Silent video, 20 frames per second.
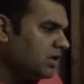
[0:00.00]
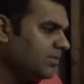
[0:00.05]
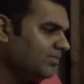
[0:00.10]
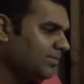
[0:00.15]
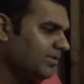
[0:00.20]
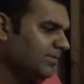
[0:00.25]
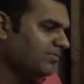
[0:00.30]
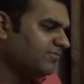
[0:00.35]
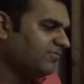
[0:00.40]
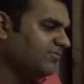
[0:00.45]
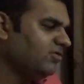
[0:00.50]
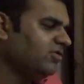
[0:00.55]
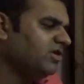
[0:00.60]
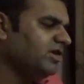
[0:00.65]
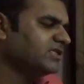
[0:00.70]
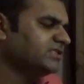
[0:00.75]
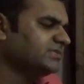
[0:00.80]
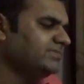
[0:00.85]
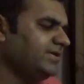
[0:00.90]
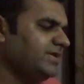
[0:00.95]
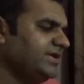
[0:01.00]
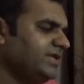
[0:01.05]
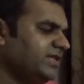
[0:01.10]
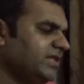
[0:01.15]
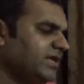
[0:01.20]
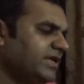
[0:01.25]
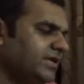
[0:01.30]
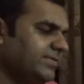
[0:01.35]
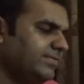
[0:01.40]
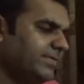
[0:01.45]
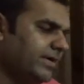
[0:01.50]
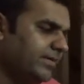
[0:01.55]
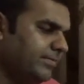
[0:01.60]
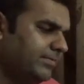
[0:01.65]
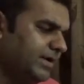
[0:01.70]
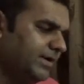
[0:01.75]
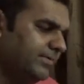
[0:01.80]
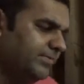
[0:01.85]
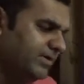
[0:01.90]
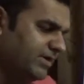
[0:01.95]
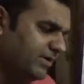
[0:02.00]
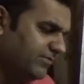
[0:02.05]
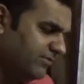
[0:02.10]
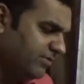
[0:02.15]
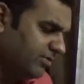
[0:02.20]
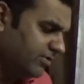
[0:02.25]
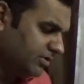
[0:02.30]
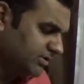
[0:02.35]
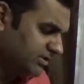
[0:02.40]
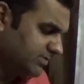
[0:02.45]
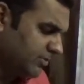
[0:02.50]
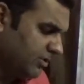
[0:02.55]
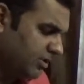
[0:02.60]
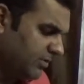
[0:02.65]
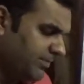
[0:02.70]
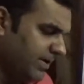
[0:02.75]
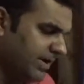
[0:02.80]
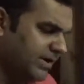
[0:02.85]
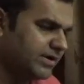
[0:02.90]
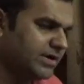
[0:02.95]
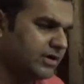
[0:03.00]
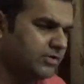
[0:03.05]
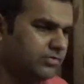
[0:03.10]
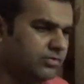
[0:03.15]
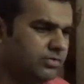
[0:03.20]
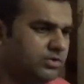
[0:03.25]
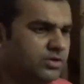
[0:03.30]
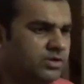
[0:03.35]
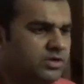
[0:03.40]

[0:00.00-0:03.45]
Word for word: But before explaining the eBAM, let me give you a small background.